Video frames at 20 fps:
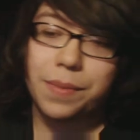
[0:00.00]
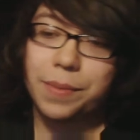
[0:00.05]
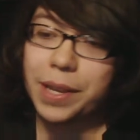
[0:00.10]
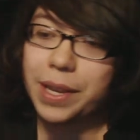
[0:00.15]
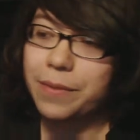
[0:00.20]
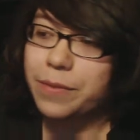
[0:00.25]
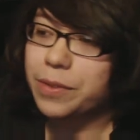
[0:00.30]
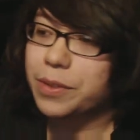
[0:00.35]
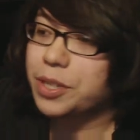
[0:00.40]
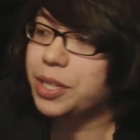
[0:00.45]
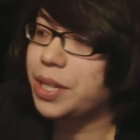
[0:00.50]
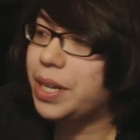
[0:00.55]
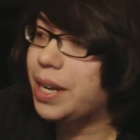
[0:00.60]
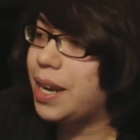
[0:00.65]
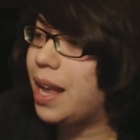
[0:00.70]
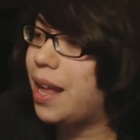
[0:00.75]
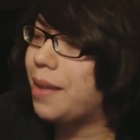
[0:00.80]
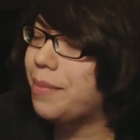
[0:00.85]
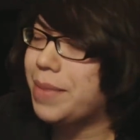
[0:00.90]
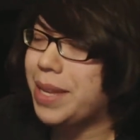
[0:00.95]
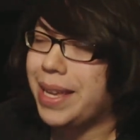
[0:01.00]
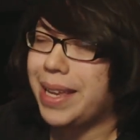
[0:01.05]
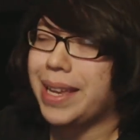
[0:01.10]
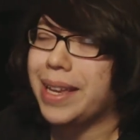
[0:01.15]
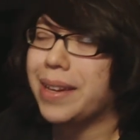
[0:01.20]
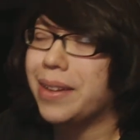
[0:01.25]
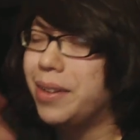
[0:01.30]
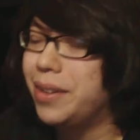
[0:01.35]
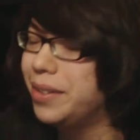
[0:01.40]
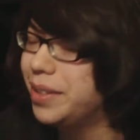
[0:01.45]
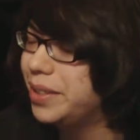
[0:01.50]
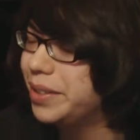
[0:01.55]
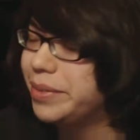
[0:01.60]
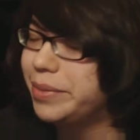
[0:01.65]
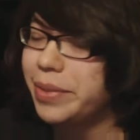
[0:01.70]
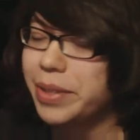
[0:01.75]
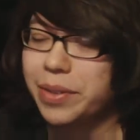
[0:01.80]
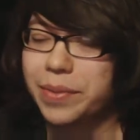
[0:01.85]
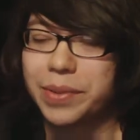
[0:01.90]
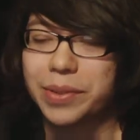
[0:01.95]
for me for cheating on me and all
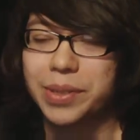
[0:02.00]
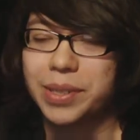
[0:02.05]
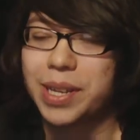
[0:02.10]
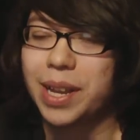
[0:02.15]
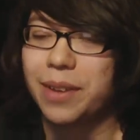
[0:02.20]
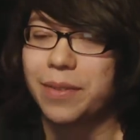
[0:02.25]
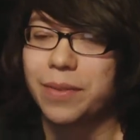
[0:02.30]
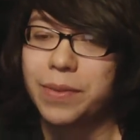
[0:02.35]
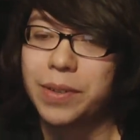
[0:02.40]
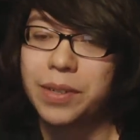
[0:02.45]
this wonderful stuff,